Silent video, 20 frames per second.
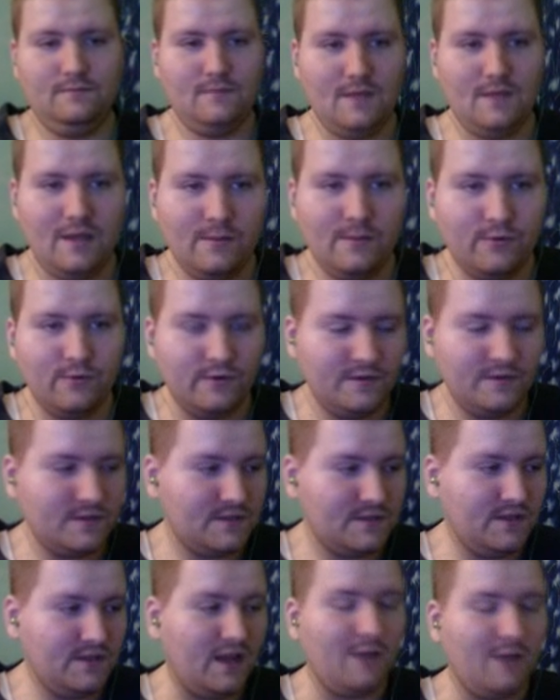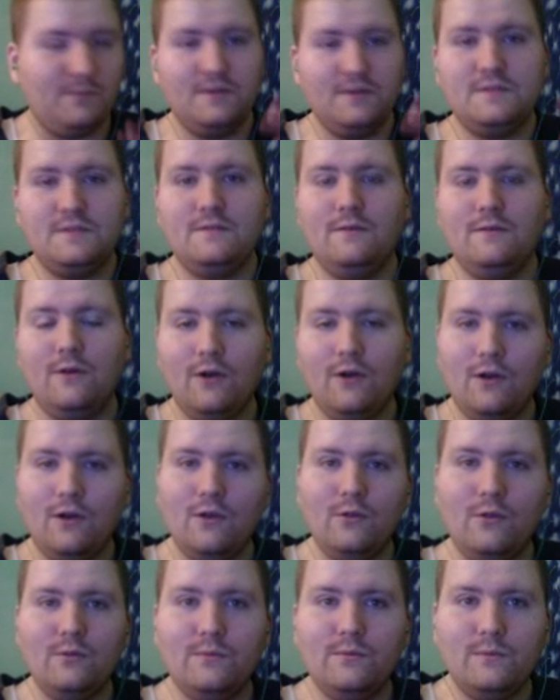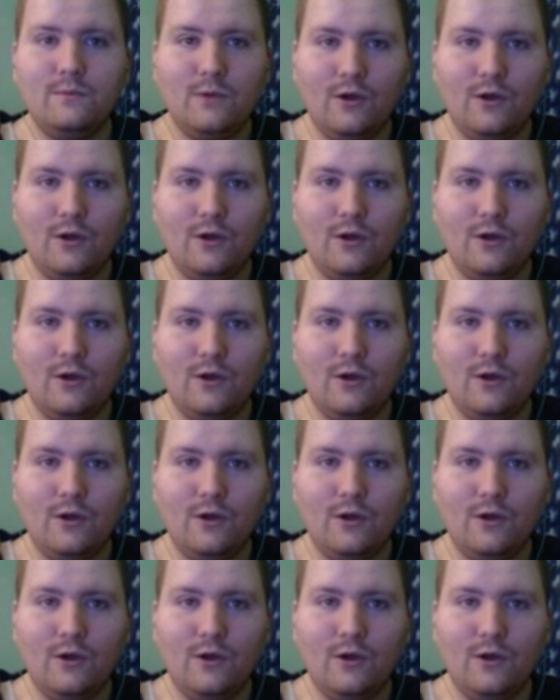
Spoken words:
I'm going to stop. This all